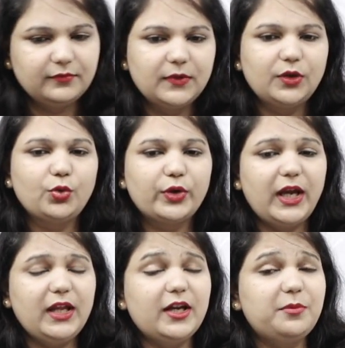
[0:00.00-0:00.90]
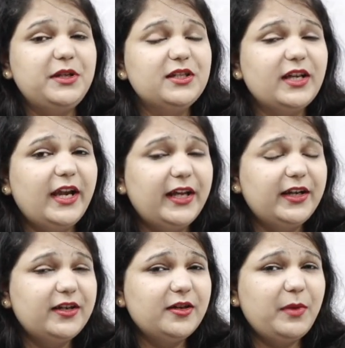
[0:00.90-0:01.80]
Okay, that means the
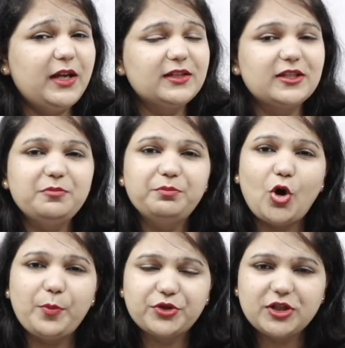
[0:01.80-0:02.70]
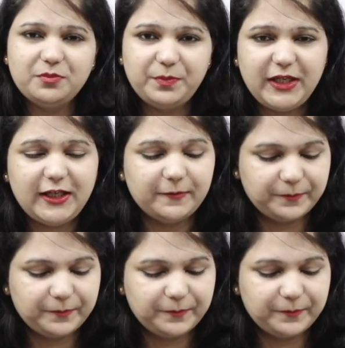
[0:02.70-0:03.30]
error remains in option B.